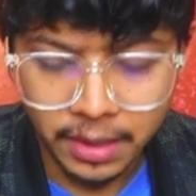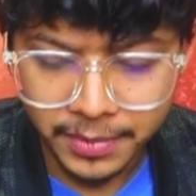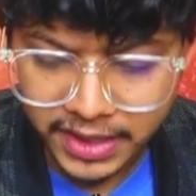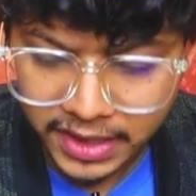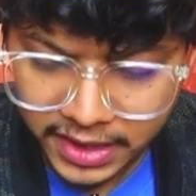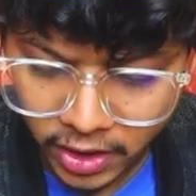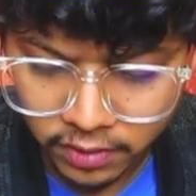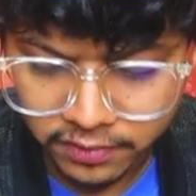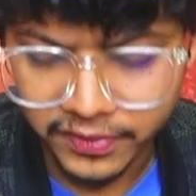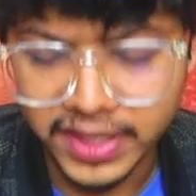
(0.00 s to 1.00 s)
in.
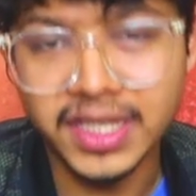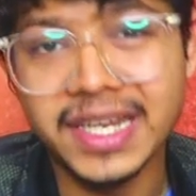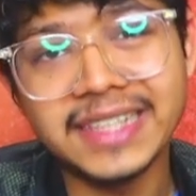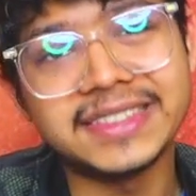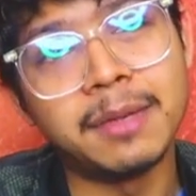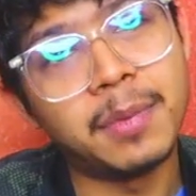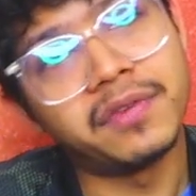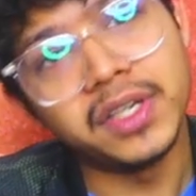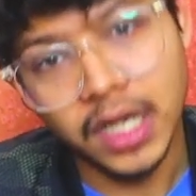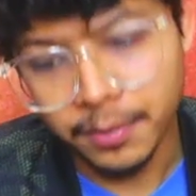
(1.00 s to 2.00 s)
Now when the next element
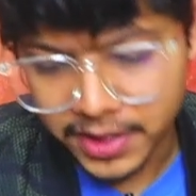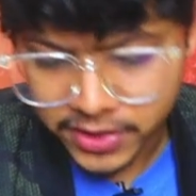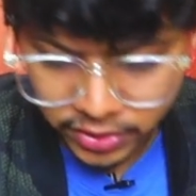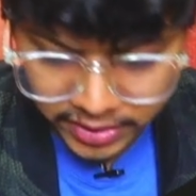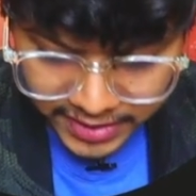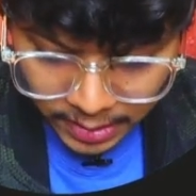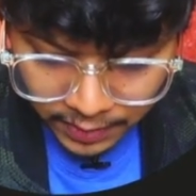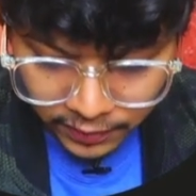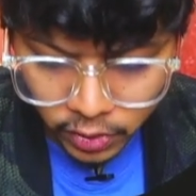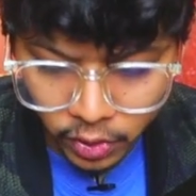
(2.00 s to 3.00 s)
will come in, so this
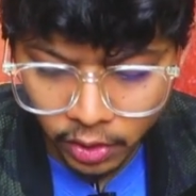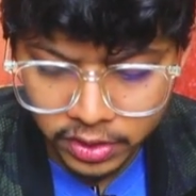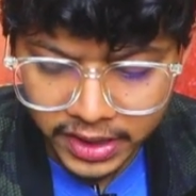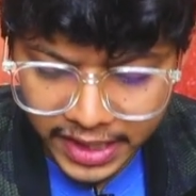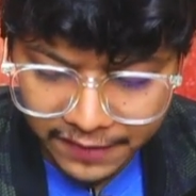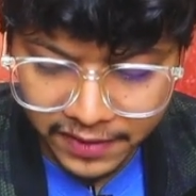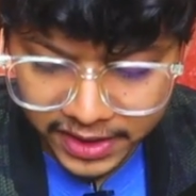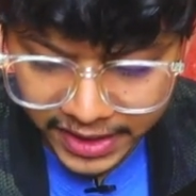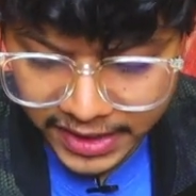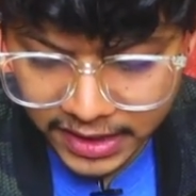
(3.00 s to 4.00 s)
element will go out, it will
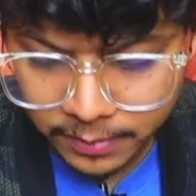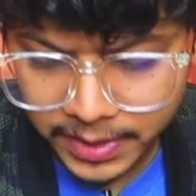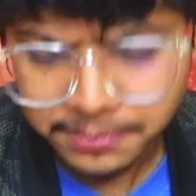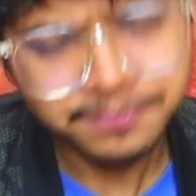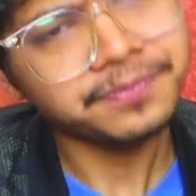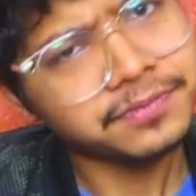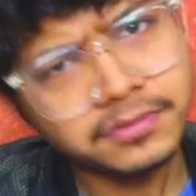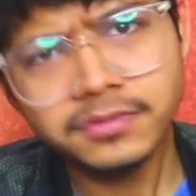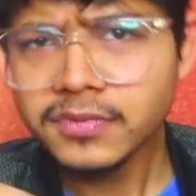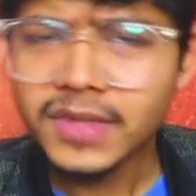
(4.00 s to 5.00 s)
again come in,
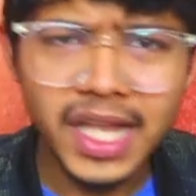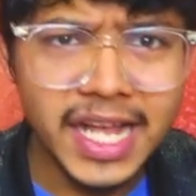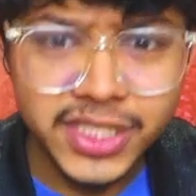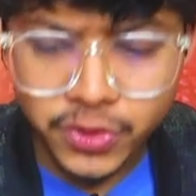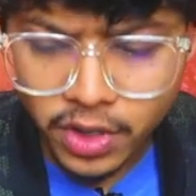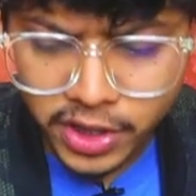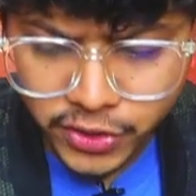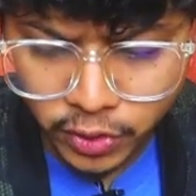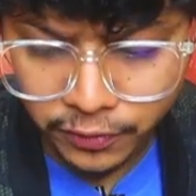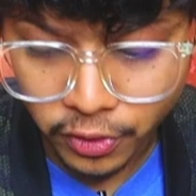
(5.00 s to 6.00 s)
and so on and
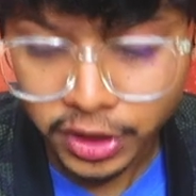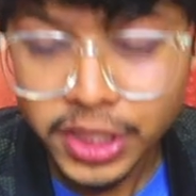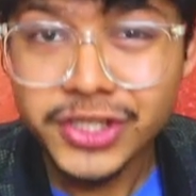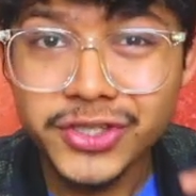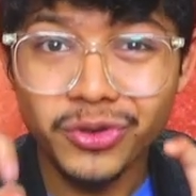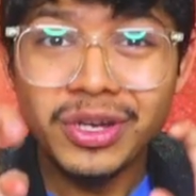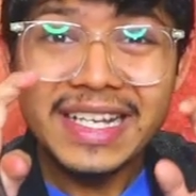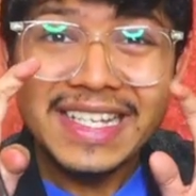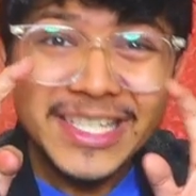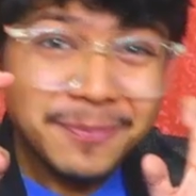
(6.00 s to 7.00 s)
so forth. So
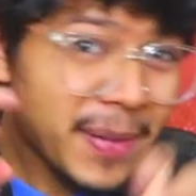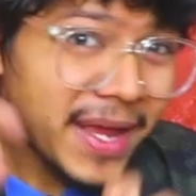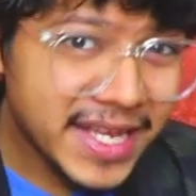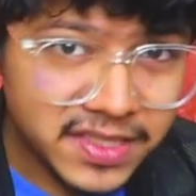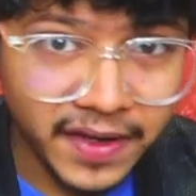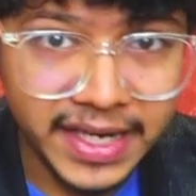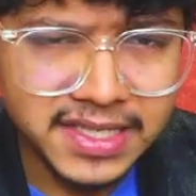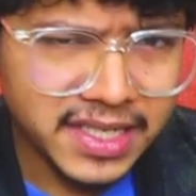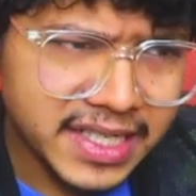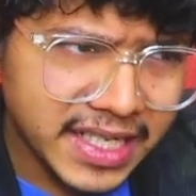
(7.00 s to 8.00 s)
space
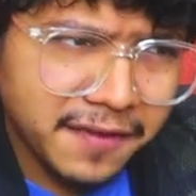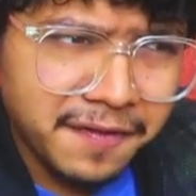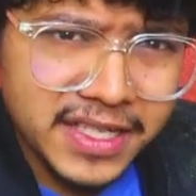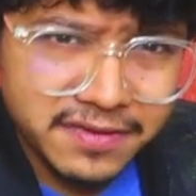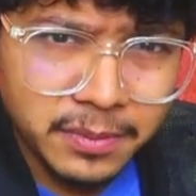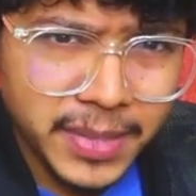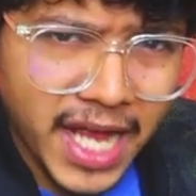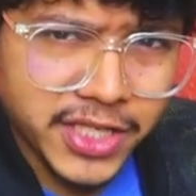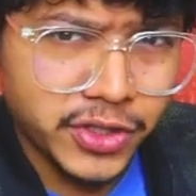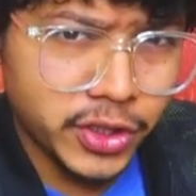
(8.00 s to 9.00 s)
wise DFS will be
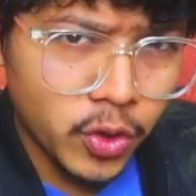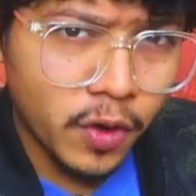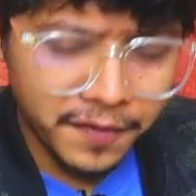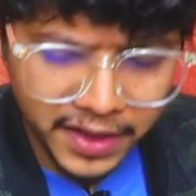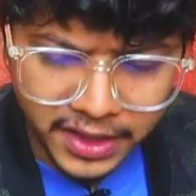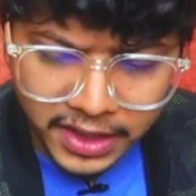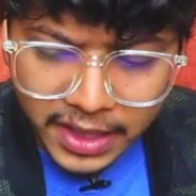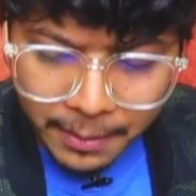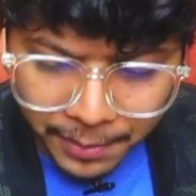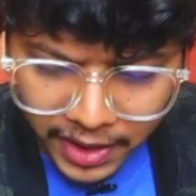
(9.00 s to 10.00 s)
actually O of N,
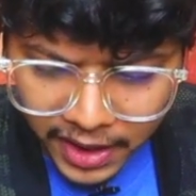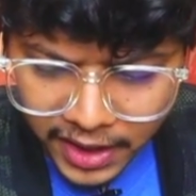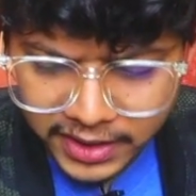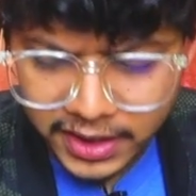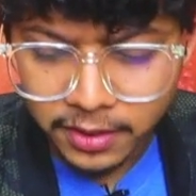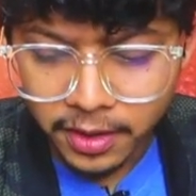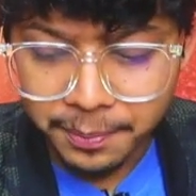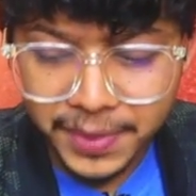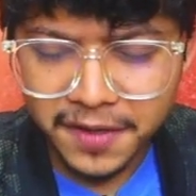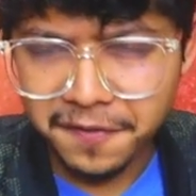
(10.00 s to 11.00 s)
but
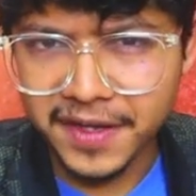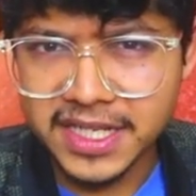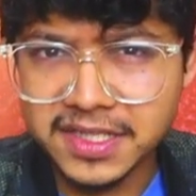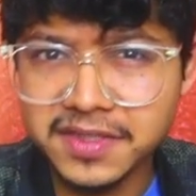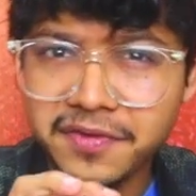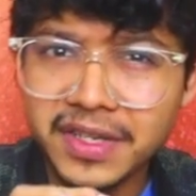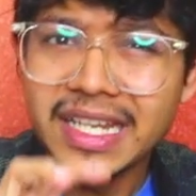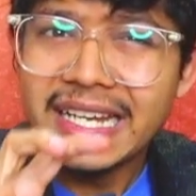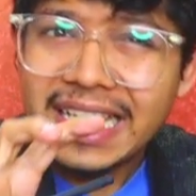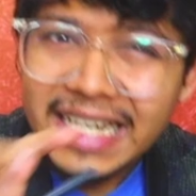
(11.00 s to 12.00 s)
BFS will
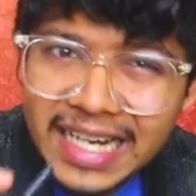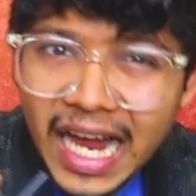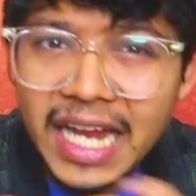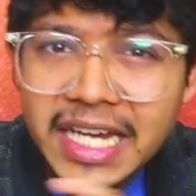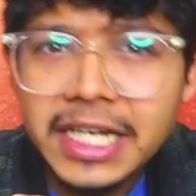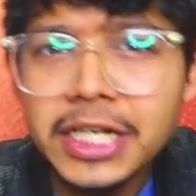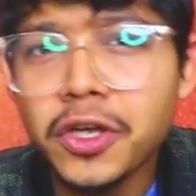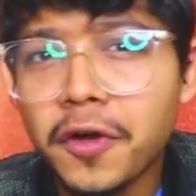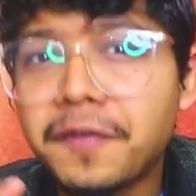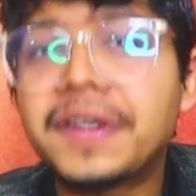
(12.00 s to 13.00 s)
kind
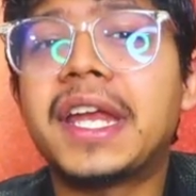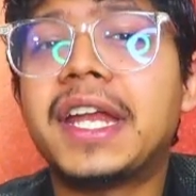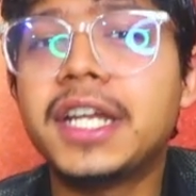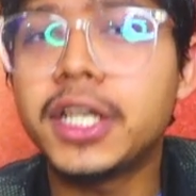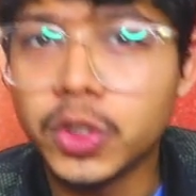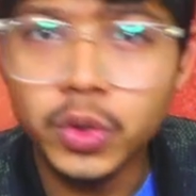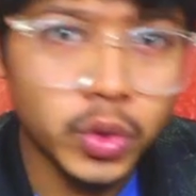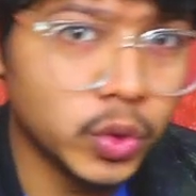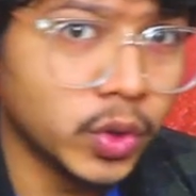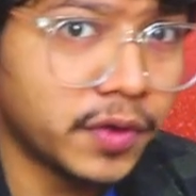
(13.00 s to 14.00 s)
of tend to
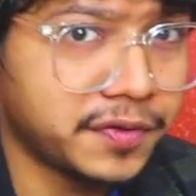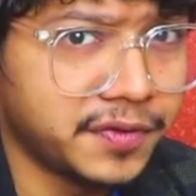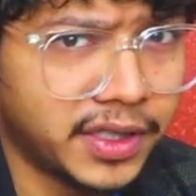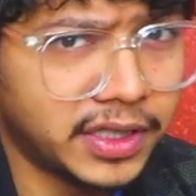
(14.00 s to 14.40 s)
O of 1.